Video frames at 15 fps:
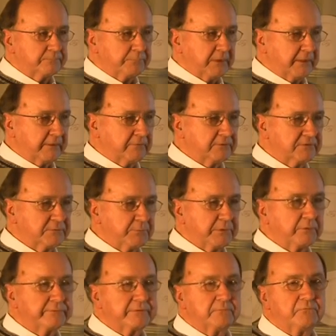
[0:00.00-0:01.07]
barons
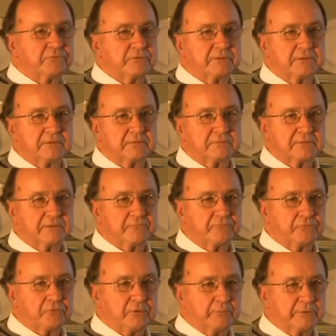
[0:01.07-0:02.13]
built them for their, their
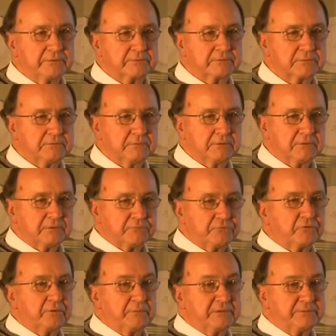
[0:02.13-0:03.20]
foremen. The
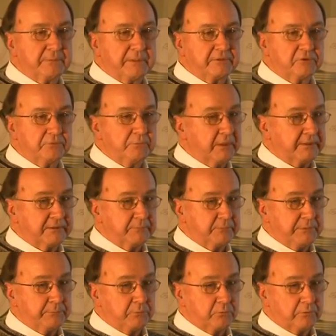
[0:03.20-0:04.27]
foremans made good money. The
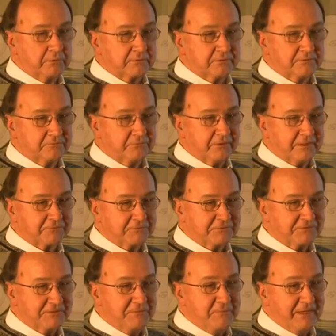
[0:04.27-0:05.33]
people worked in the factories didn't